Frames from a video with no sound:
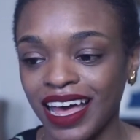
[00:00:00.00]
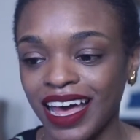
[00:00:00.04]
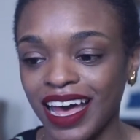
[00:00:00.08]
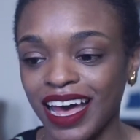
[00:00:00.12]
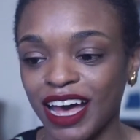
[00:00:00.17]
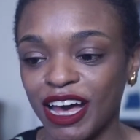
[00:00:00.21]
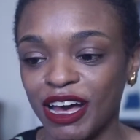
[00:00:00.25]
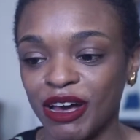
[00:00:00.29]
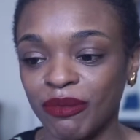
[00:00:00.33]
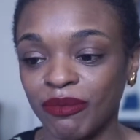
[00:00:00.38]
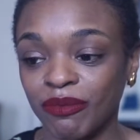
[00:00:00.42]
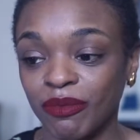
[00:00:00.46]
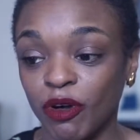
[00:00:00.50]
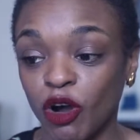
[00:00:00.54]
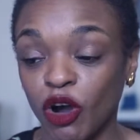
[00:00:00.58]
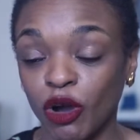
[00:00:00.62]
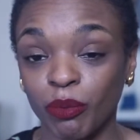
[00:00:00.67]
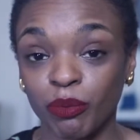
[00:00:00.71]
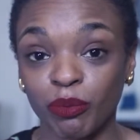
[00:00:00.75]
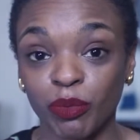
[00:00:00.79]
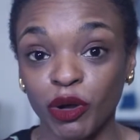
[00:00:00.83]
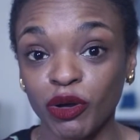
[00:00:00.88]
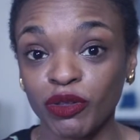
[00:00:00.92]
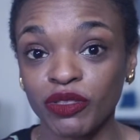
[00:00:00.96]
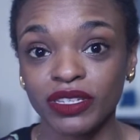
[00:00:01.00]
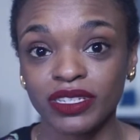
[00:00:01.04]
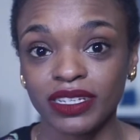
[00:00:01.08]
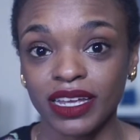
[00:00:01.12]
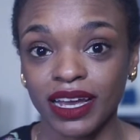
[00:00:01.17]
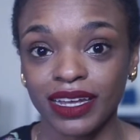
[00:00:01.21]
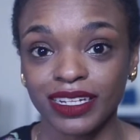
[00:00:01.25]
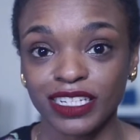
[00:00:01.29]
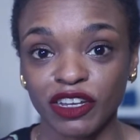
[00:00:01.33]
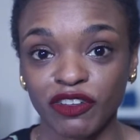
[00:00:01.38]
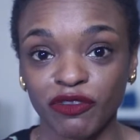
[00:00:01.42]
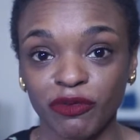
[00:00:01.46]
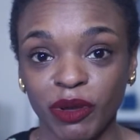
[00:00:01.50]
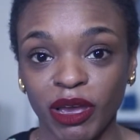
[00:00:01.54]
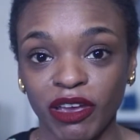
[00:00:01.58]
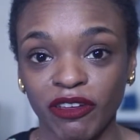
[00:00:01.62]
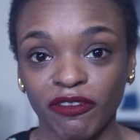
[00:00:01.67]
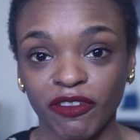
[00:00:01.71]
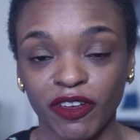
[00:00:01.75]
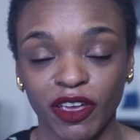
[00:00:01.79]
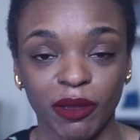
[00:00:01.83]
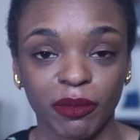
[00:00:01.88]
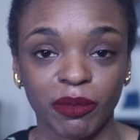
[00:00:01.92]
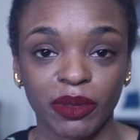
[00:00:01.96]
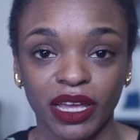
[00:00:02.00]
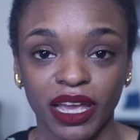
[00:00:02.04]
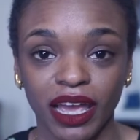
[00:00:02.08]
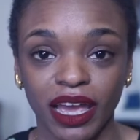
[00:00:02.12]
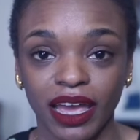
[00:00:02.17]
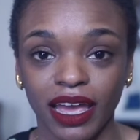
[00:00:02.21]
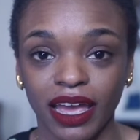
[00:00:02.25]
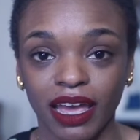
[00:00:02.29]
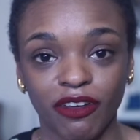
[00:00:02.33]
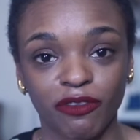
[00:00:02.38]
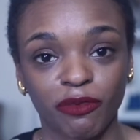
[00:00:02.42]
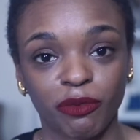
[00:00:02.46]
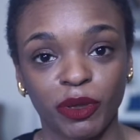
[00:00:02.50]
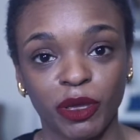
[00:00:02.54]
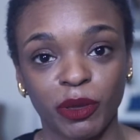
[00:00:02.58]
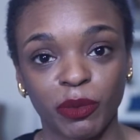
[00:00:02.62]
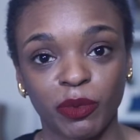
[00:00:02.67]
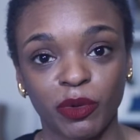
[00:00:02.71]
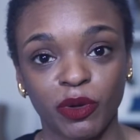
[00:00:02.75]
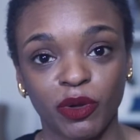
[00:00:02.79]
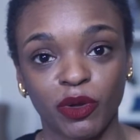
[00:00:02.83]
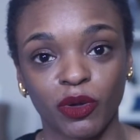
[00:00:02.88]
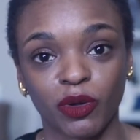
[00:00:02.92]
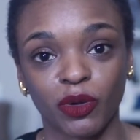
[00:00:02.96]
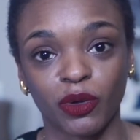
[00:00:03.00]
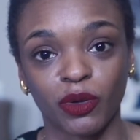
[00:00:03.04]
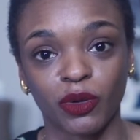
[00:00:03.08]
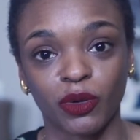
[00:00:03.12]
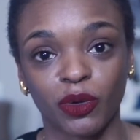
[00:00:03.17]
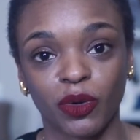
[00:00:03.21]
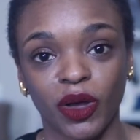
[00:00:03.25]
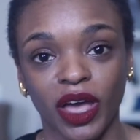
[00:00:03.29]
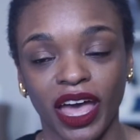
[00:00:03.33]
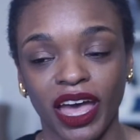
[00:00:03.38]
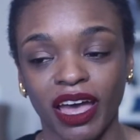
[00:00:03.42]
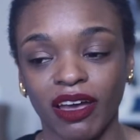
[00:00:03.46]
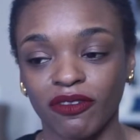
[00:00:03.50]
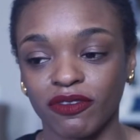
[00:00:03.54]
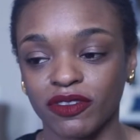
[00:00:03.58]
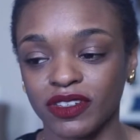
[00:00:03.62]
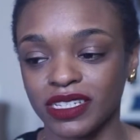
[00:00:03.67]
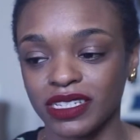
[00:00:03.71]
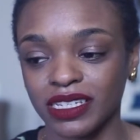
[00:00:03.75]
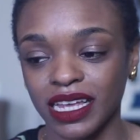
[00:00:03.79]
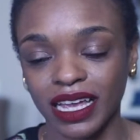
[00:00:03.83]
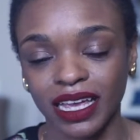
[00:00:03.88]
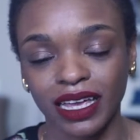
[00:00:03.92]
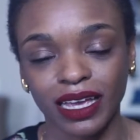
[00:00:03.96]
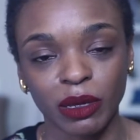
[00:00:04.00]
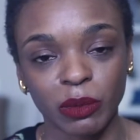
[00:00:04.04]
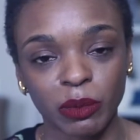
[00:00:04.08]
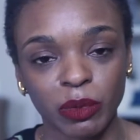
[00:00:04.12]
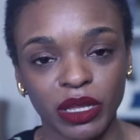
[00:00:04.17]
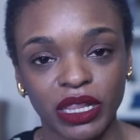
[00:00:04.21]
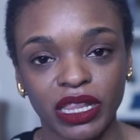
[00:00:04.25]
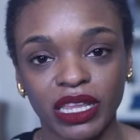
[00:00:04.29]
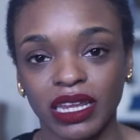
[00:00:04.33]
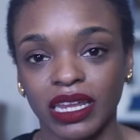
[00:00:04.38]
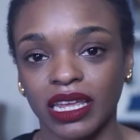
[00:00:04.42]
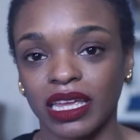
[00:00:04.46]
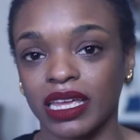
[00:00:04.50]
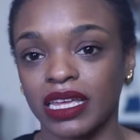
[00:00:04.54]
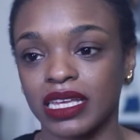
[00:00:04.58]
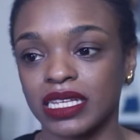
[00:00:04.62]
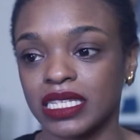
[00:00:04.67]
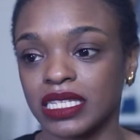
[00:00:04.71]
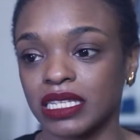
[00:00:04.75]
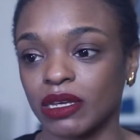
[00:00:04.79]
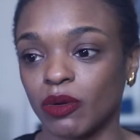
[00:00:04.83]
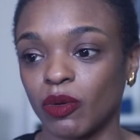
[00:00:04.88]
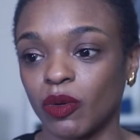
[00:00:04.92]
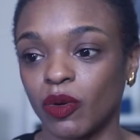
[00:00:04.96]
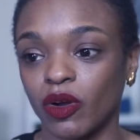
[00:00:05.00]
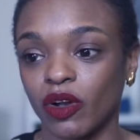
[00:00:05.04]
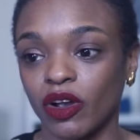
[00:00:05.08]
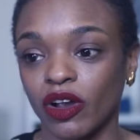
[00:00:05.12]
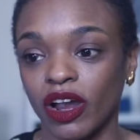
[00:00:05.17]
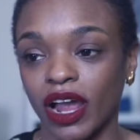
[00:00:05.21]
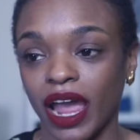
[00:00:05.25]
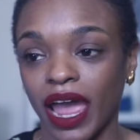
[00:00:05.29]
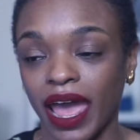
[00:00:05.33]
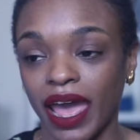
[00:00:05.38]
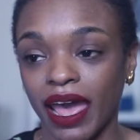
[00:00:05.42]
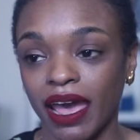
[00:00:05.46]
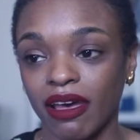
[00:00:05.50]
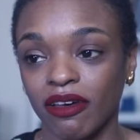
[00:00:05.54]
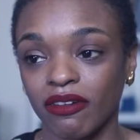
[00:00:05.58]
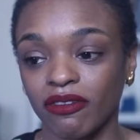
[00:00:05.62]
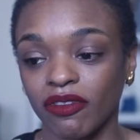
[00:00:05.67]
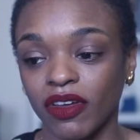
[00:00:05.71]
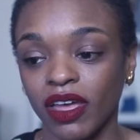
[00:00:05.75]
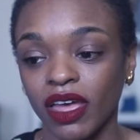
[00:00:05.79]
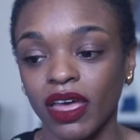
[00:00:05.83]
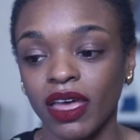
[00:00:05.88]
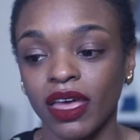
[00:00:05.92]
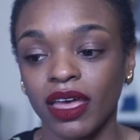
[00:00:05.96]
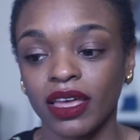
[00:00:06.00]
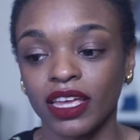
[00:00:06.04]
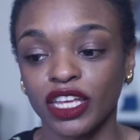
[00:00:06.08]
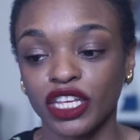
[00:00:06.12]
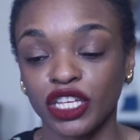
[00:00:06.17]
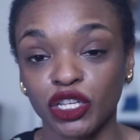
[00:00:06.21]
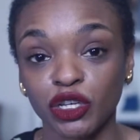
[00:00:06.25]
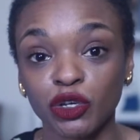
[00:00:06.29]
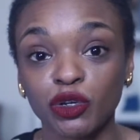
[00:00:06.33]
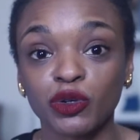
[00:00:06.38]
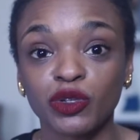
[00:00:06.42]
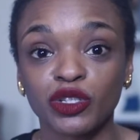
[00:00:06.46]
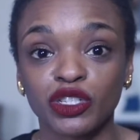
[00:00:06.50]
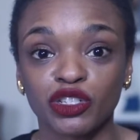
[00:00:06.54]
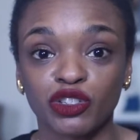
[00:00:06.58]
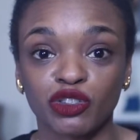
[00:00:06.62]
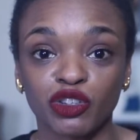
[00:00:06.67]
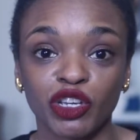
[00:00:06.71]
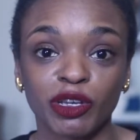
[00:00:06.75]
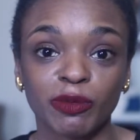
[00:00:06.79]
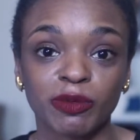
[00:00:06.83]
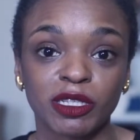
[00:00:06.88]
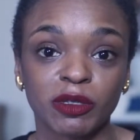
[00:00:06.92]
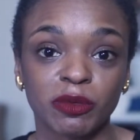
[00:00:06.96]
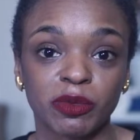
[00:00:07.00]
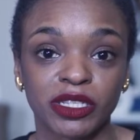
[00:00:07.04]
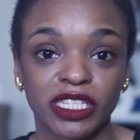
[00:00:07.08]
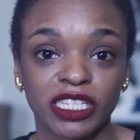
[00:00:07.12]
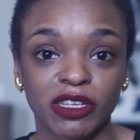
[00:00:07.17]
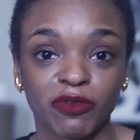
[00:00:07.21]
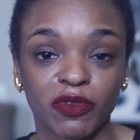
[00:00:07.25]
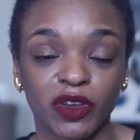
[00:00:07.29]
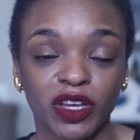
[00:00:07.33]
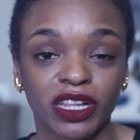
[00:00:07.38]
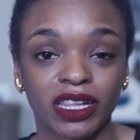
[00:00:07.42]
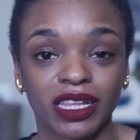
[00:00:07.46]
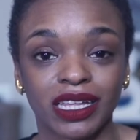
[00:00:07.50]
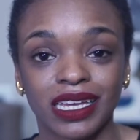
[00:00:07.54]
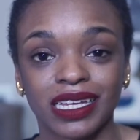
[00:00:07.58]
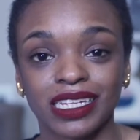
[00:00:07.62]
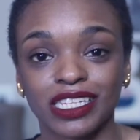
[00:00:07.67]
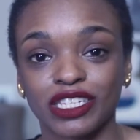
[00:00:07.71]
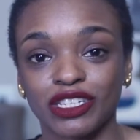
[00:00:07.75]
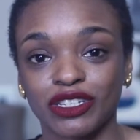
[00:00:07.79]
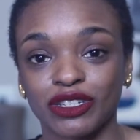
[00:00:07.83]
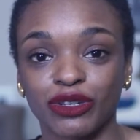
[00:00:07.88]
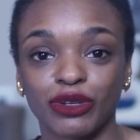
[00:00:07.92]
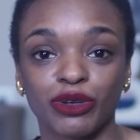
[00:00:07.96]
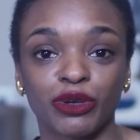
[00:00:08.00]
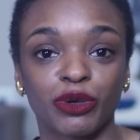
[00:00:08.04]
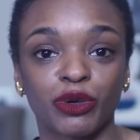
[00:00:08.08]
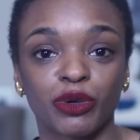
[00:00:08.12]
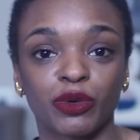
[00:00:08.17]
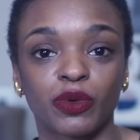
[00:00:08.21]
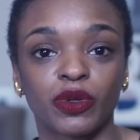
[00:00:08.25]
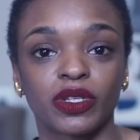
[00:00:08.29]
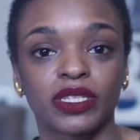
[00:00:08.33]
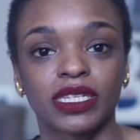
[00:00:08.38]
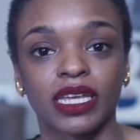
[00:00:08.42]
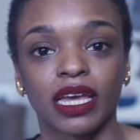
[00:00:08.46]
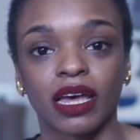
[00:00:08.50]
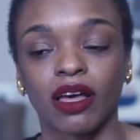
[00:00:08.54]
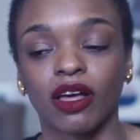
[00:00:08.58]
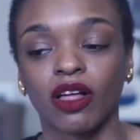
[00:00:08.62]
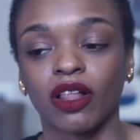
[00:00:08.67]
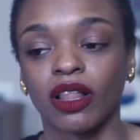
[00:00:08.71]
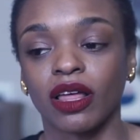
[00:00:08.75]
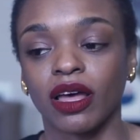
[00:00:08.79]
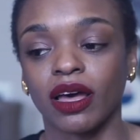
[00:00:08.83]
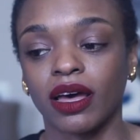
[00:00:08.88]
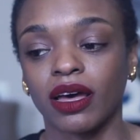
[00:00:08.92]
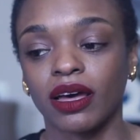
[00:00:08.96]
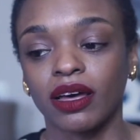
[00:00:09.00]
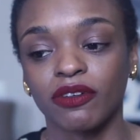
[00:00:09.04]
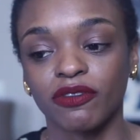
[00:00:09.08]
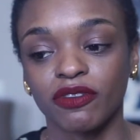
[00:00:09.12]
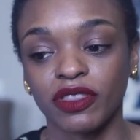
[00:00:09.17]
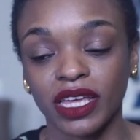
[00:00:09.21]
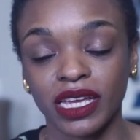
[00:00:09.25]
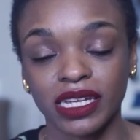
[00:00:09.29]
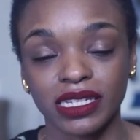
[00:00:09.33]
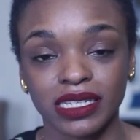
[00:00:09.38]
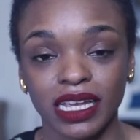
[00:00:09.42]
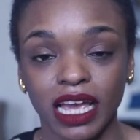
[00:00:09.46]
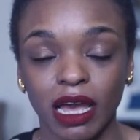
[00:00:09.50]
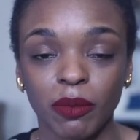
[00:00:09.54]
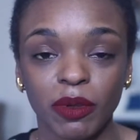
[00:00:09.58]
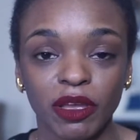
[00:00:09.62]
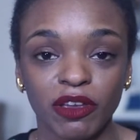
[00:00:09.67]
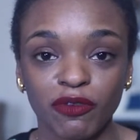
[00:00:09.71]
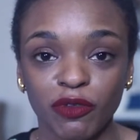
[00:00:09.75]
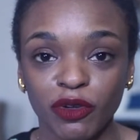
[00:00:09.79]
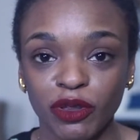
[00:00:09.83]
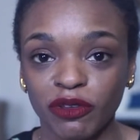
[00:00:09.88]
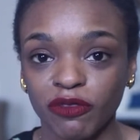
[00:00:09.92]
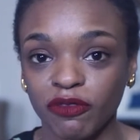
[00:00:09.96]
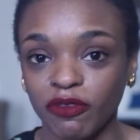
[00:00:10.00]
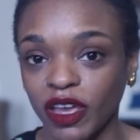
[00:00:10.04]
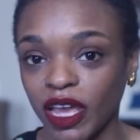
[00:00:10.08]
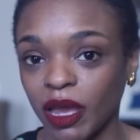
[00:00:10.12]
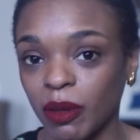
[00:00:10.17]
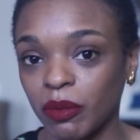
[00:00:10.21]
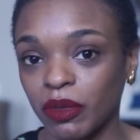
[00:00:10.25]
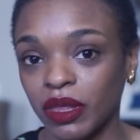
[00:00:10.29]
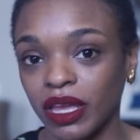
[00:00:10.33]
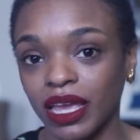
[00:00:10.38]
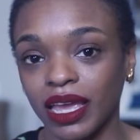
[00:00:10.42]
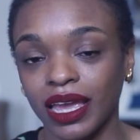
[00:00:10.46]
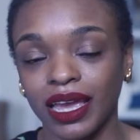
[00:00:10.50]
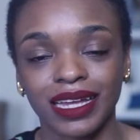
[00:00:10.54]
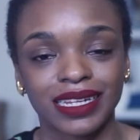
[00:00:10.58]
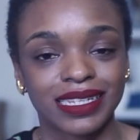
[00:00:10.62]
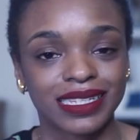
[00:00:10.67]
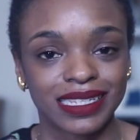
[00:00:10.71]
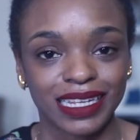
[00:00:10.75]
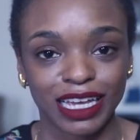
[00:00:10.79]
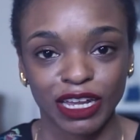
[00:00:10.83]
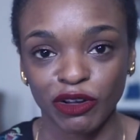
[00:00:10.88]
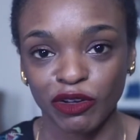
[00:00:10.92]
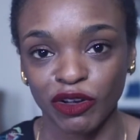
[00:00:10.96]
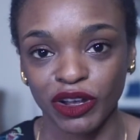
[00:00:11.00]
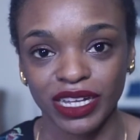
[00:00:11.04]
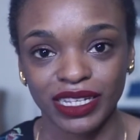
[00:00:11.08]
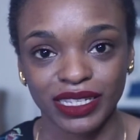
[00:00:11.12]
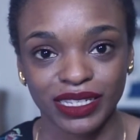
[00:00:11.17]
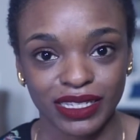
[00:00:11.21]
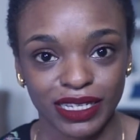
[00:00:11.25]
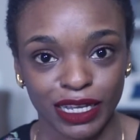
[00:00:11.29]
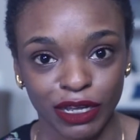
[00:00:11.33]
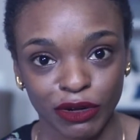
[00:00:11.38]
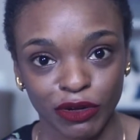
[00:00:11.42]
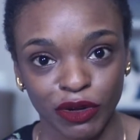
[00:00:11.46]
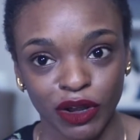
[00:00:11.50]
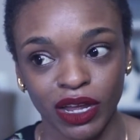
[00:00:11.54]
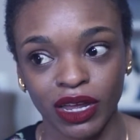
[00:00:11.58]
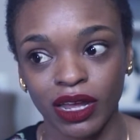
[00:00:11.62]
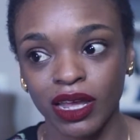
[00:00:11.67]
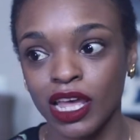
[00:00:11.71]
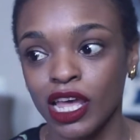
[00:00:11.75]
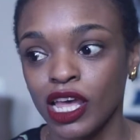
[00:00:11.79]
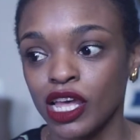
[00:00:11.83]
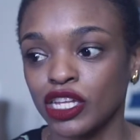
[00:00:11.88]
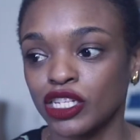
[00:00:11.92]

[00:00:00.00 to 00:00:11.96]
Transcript: On both sides of my family, I have people who have psychic abilities or have used dreams specifically to tell of things coming for the family, etc., etc.